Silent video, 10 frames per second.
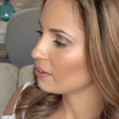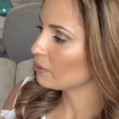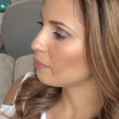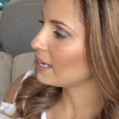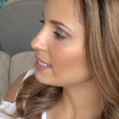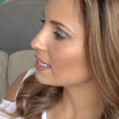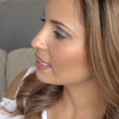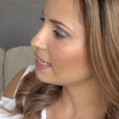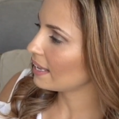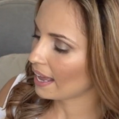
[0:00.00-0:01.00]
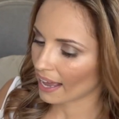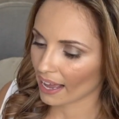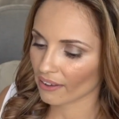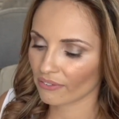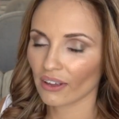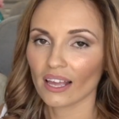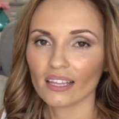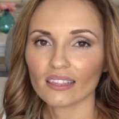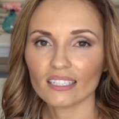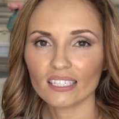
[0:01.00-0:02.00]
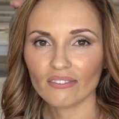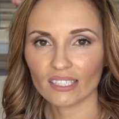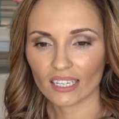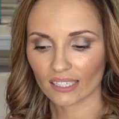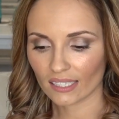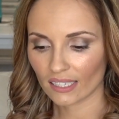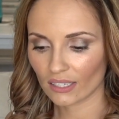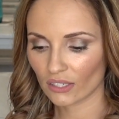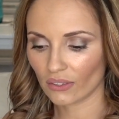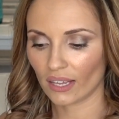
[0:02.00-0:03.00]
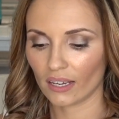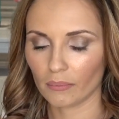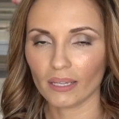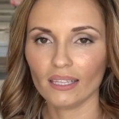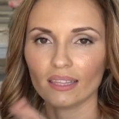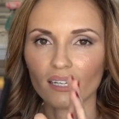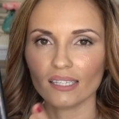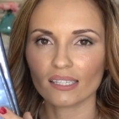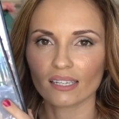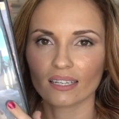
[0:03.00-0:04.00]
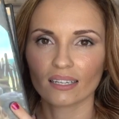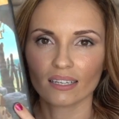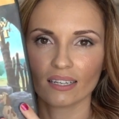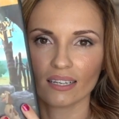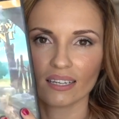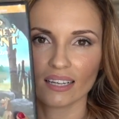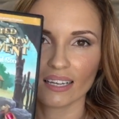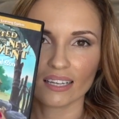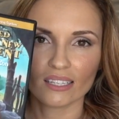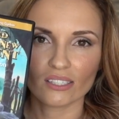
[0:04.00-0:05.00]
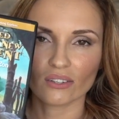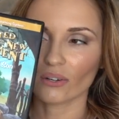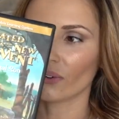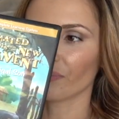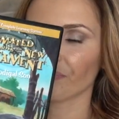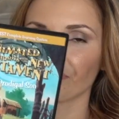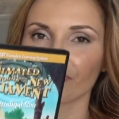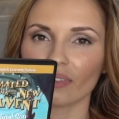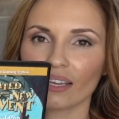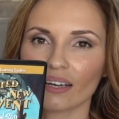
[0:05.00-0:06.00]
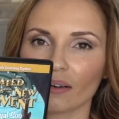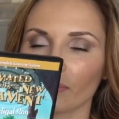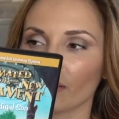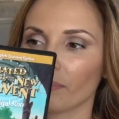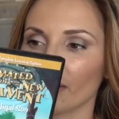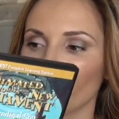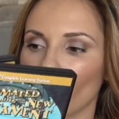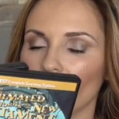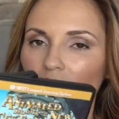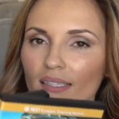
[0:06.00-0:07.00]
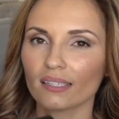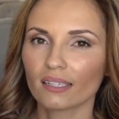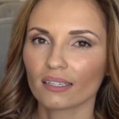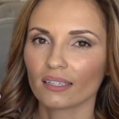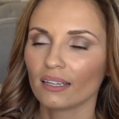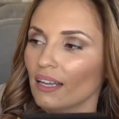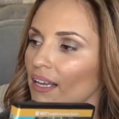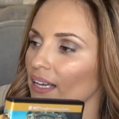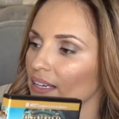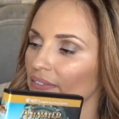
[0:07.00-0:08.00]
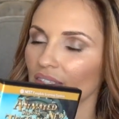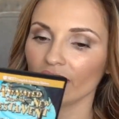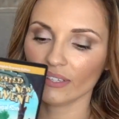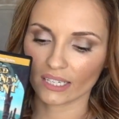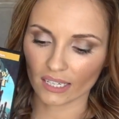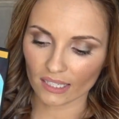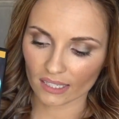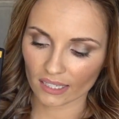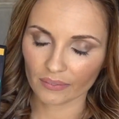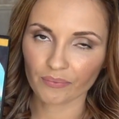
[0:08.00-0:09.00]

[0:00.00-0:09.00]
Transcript: you basically have the DVDs. So they come like this. So they come in a big box of DVDs.